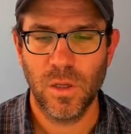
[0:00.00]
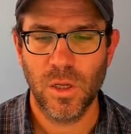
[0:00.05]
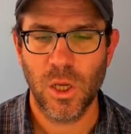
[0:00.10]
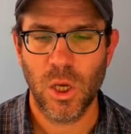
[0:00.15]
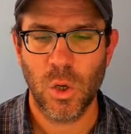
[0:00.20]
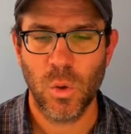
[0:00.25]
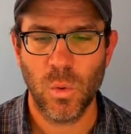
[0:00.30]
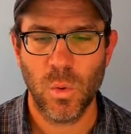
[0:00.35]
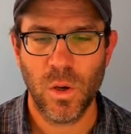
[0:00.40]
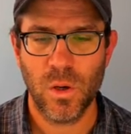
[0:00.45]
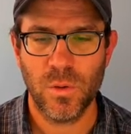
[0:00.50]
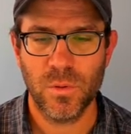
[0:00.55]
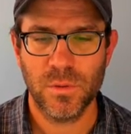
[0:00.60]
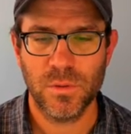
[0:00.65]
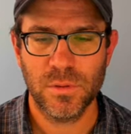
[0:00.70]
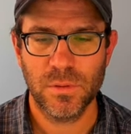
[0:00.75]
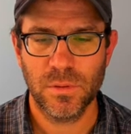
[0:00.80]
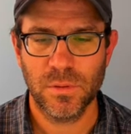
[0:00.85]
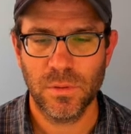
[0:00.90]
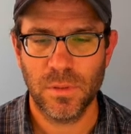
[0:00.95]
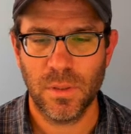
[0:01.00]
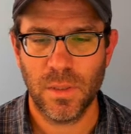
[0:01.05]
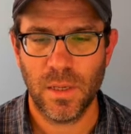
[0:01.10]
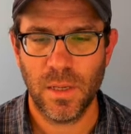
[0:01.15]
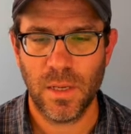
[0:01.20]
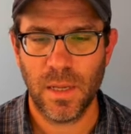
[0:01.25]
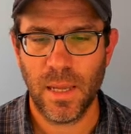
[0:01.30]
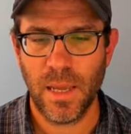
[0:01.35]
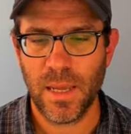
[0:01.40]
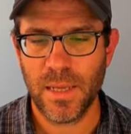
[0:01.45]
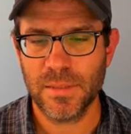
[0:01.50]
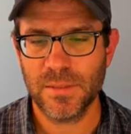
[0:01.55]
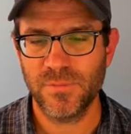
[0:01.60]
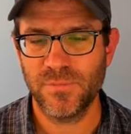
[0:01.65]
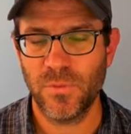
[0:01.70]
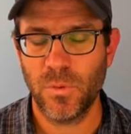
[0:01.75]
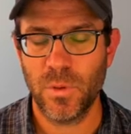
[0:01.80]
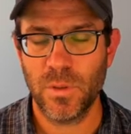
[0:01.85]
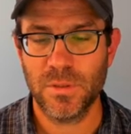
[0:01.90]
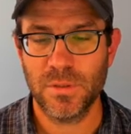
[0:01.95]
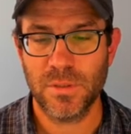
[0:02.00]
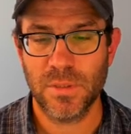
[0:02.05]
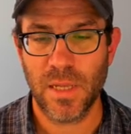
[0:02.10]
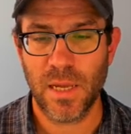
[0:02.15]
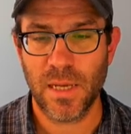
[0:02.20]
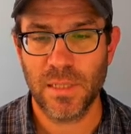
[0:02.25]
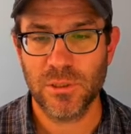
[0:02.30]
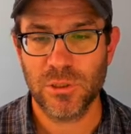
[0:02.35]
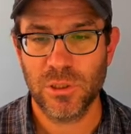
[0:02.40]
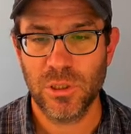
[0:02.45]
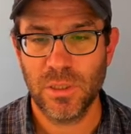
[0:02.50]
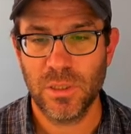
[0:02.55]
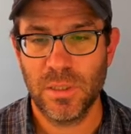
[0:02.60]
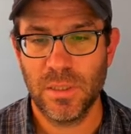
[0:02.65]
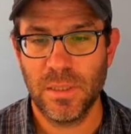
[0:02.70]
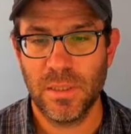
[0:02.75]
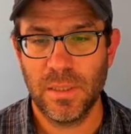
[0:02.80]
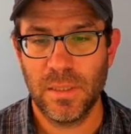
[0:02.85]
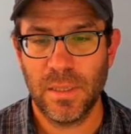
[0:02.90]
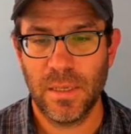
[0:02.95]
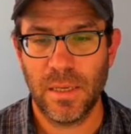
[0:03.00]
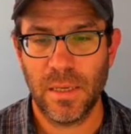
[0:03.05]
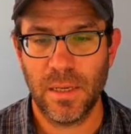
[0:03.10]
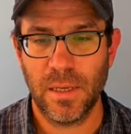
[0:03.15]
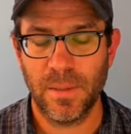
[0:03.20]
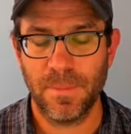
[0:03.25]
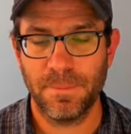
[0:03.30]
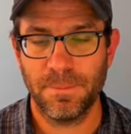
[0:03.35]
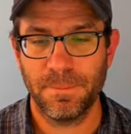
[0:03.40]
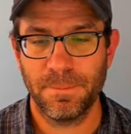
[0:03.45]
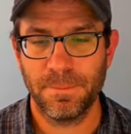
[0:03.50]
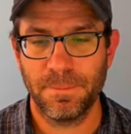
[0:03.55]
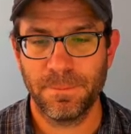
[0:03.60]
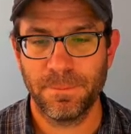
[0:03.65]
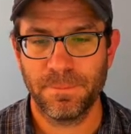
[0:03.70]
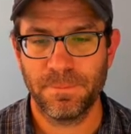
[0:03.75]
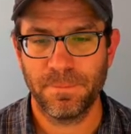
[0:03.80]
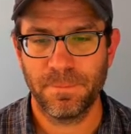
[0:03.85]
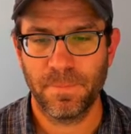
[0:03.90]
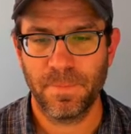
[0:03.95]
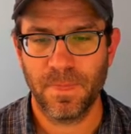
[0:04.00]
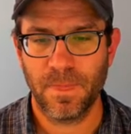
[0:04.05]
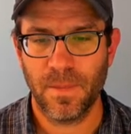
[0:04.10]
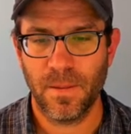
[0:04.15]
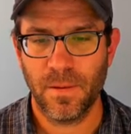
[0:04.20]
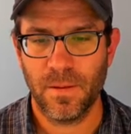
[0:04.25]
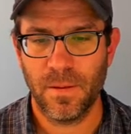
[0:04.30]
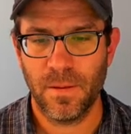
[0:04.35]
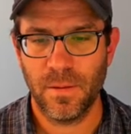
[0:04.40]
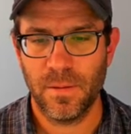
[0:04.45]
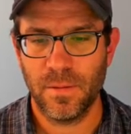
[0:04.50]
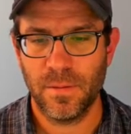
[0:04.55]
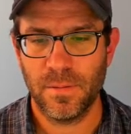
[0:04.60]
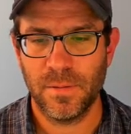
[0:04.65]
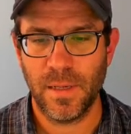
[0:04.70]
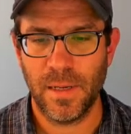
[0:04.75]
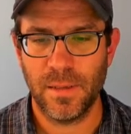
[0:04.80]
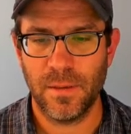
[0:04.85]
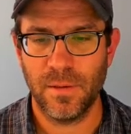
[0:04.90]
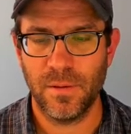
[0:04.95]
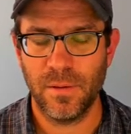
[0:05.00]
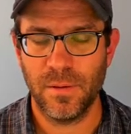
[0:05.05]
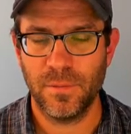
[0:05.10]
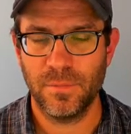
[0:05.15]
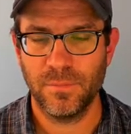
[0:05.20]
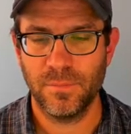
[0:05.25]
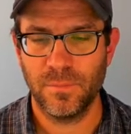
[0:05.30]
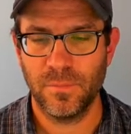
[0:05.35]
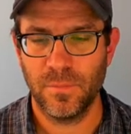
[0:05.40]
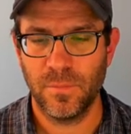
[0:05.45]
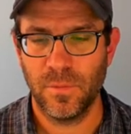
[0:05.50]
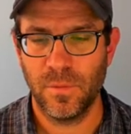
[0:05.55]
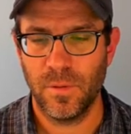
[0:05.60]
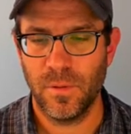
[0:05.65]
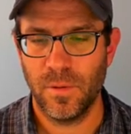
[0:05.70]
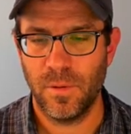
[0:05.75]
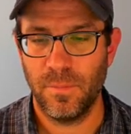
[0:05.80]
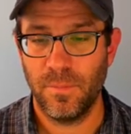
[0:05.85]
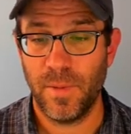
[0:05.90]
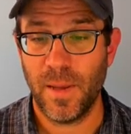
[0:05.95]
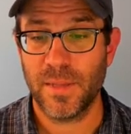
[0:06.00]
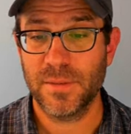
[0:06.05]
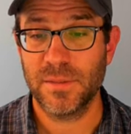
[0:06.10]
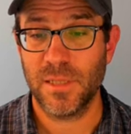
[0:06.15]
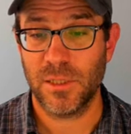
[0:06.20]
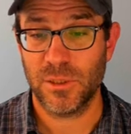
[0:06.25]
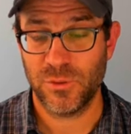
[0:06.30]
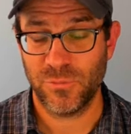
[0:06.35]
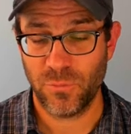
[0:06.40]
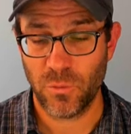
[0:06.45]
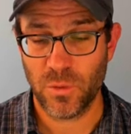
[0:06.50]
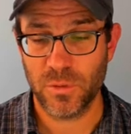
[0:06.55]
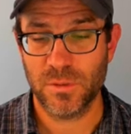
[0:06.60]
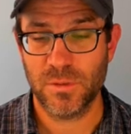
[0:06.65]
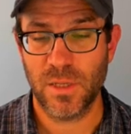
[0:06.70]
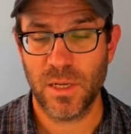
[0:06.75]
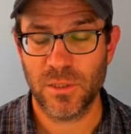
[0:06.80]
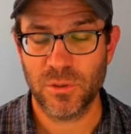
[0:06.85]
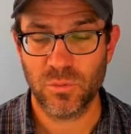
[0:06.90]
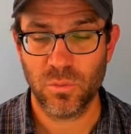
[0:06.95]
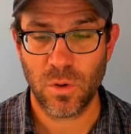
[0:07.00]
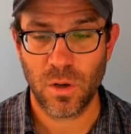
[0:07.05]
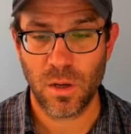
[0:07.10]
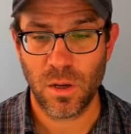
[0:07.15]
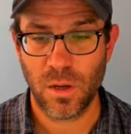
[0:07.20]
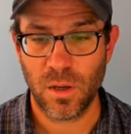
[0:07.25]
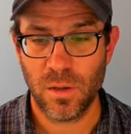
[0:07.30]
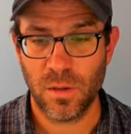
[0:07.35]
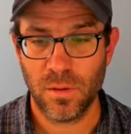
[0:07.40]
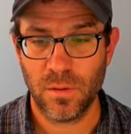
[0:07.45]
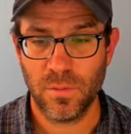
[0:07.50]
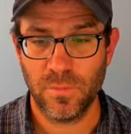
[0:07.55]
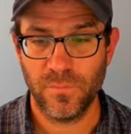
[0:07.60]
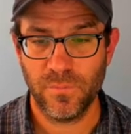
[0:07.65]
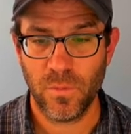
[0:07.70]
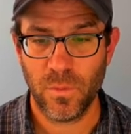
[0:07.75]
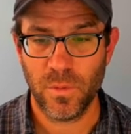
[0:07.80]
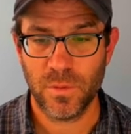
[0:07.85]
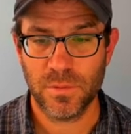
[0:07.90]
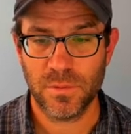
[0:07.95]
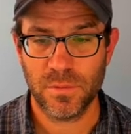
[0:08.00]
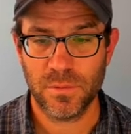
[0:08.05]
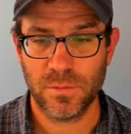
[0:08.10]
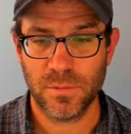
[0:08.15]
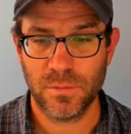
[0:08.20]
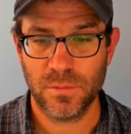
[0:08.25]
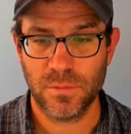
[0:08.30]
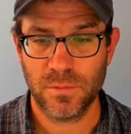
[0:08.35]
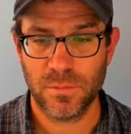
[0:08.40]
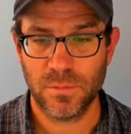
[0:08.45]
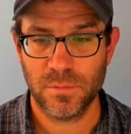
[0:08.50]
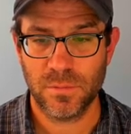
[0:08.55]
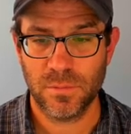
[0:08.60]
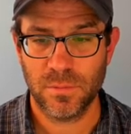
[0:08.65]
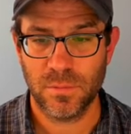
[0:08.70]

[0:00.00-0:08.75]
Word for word: quote uh, s forward slash um, data backslash forward slash raw forwards